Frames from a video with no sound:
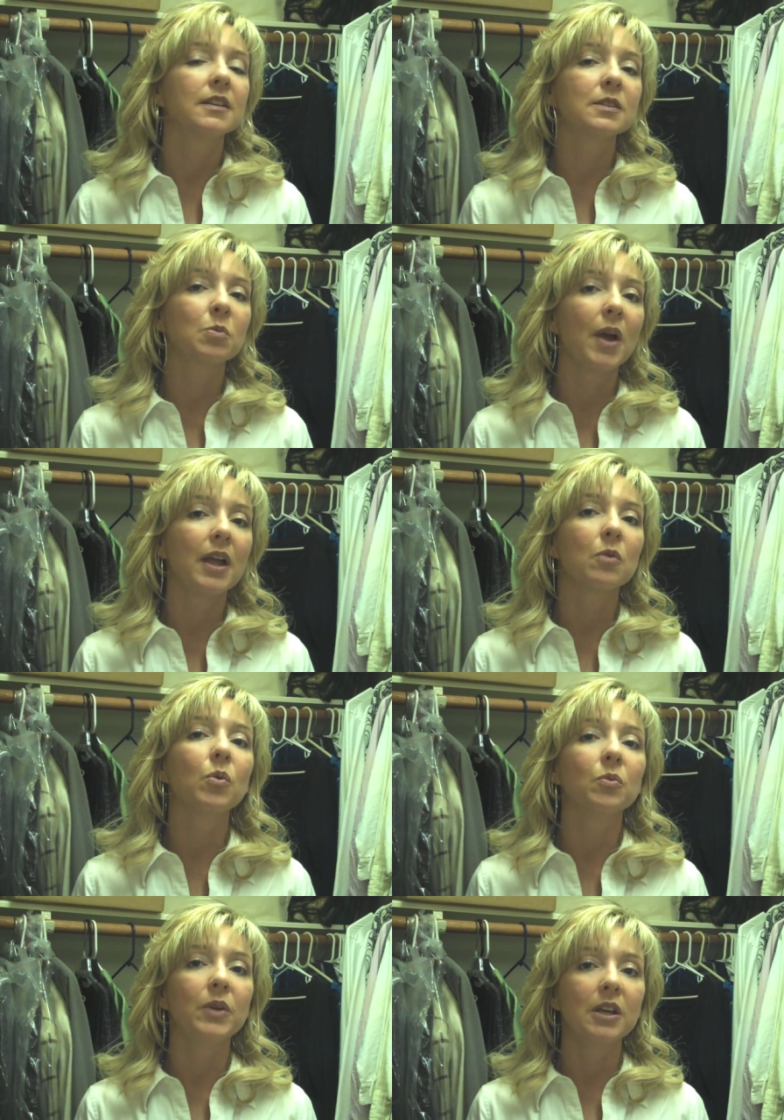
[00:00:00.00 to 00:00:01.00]
This way,
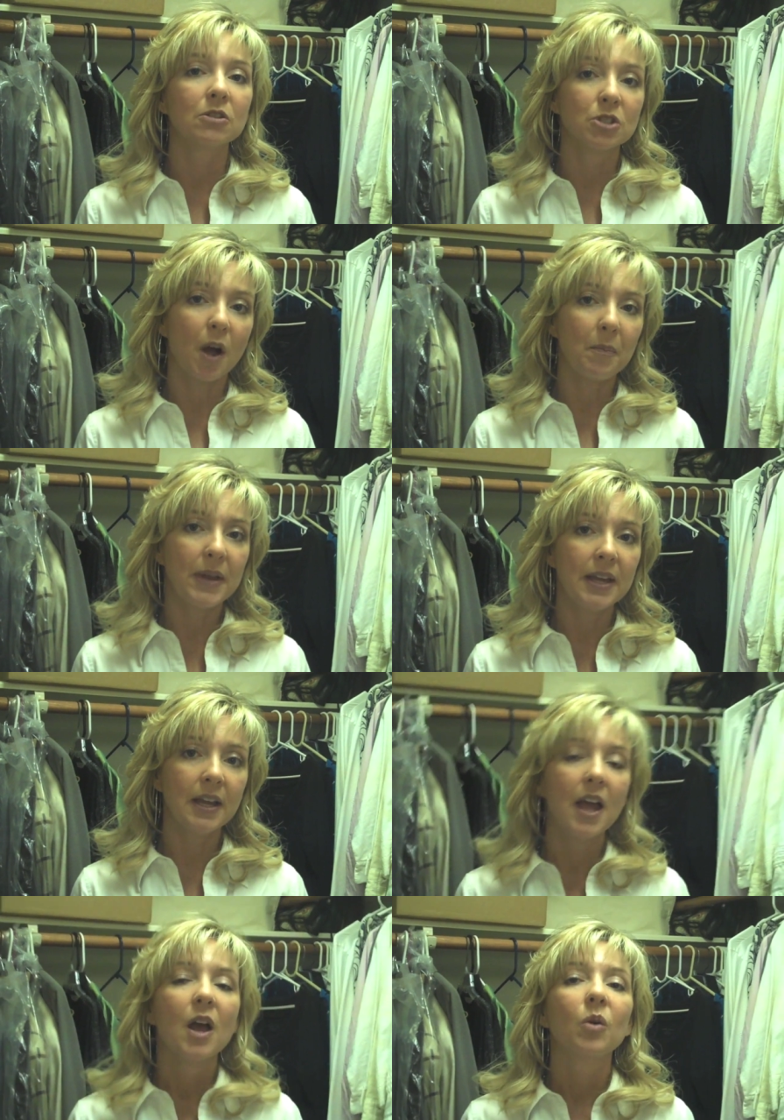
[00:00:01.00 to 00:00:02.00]
when we go shopping,
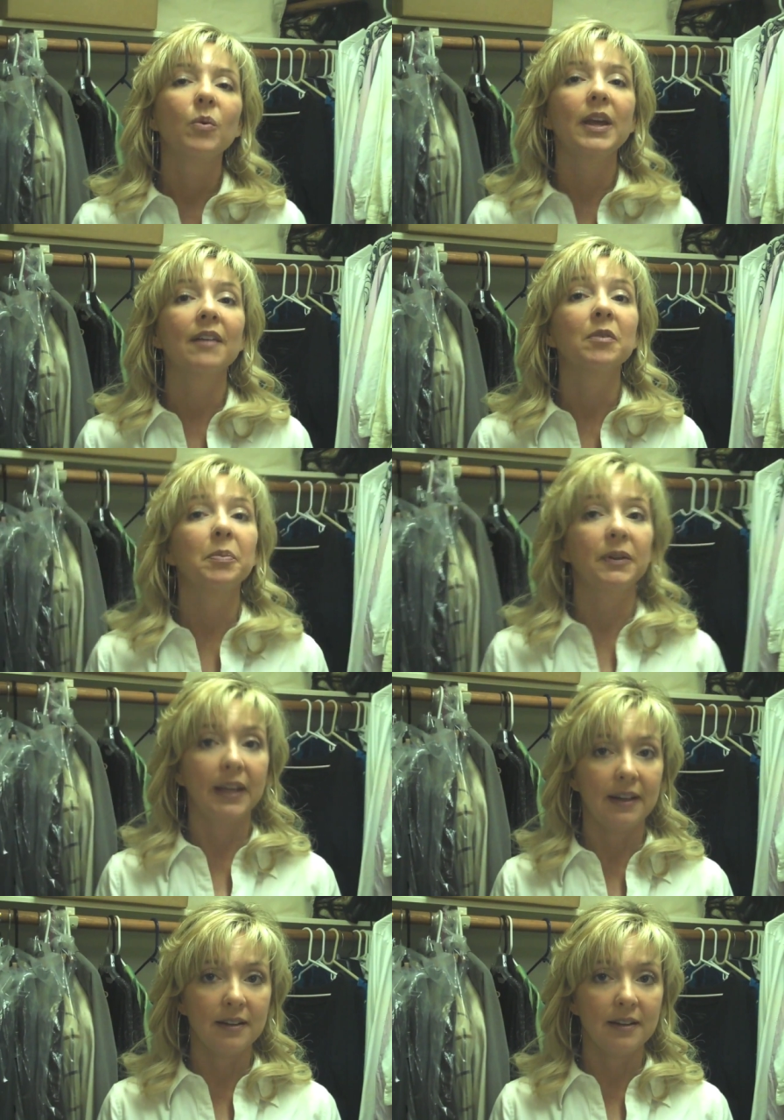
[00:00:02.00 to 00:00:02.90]
we have a plan.